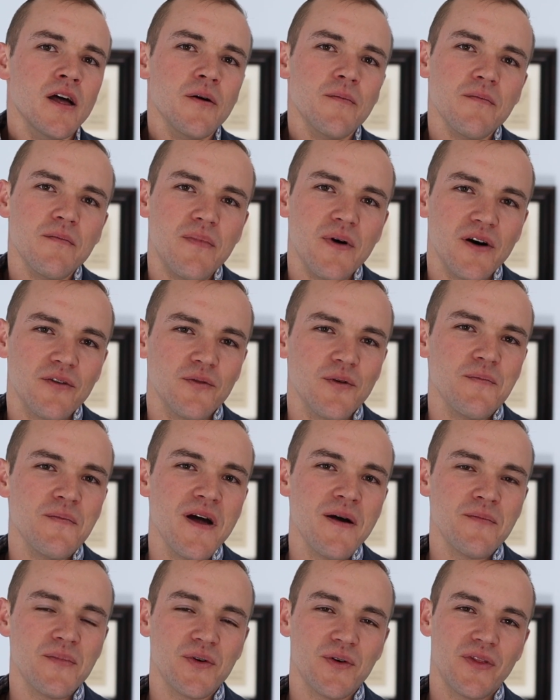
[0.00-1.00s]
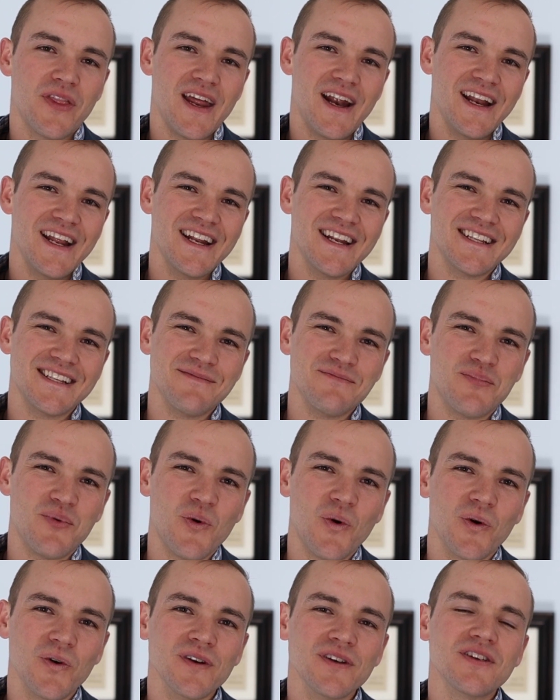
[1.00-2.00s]
But remember that it is
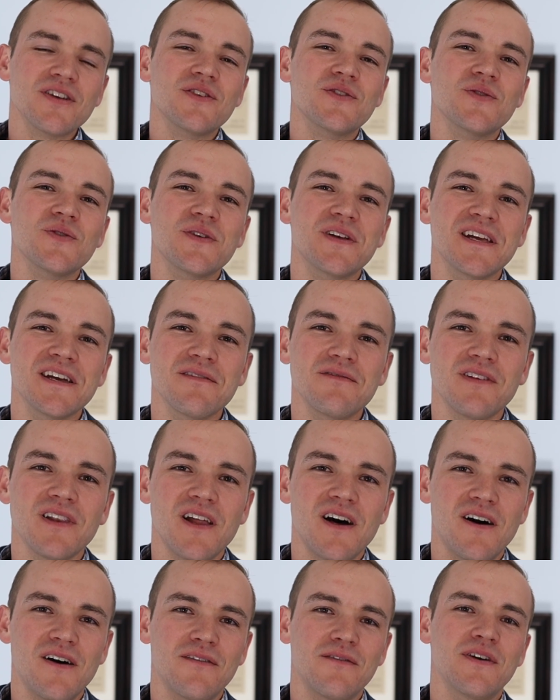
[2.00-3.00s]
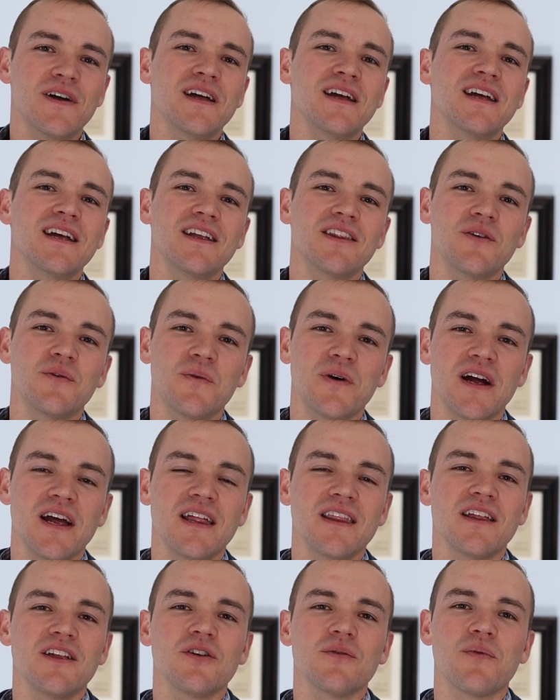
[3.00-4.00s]
important to give love in the way
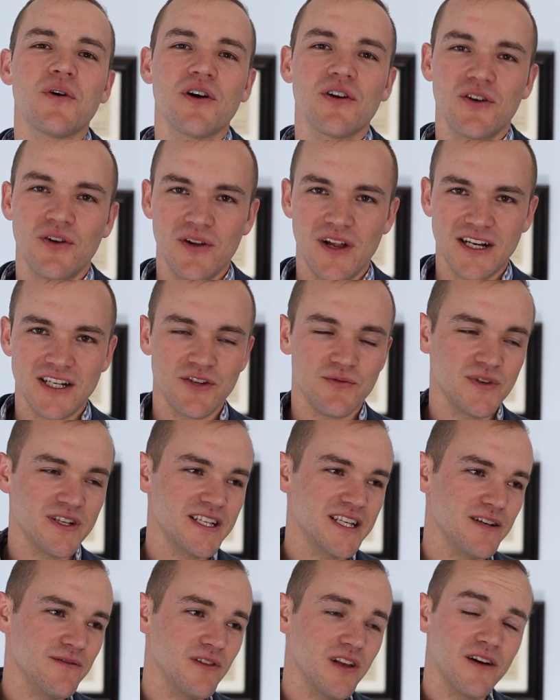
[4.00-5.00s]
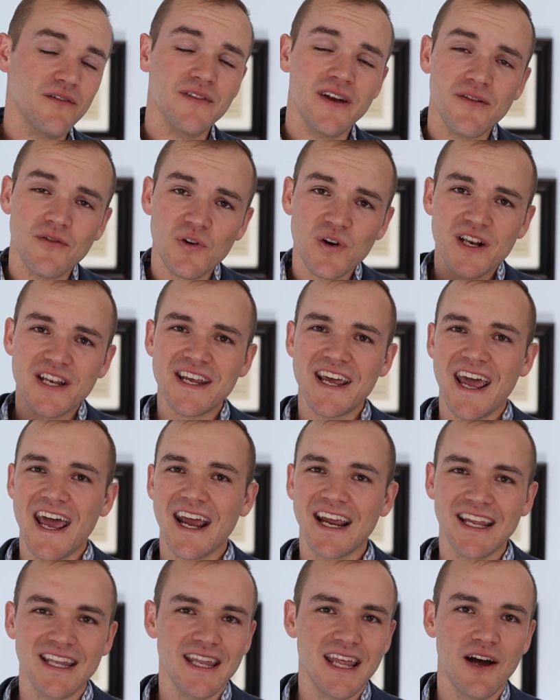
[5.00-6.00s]
that your partner likes to receive love. Never
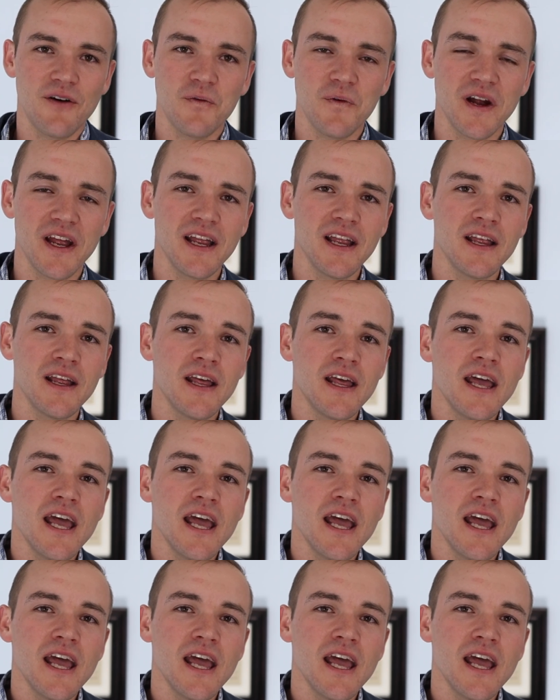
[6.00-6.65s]
attack in that way.